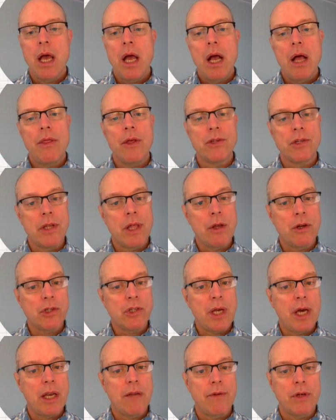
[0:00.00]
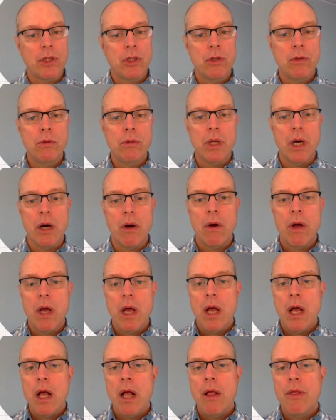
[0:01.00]
There's another side of it too, though.
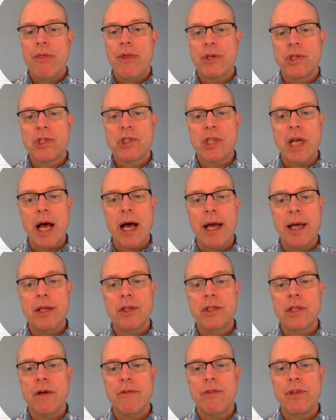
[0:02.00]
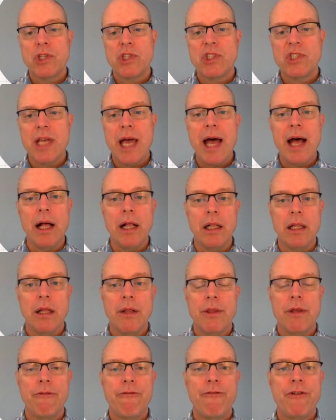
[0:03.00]
The size of the cell,
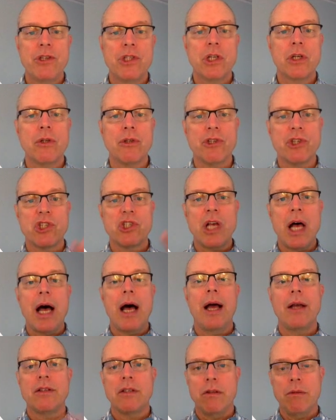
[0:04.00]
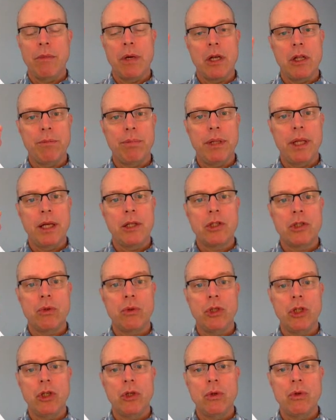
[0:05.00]
the physical size of the metal plates you
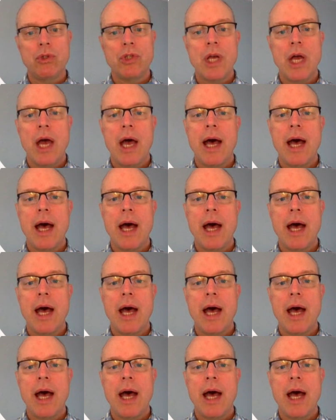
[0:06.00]
use,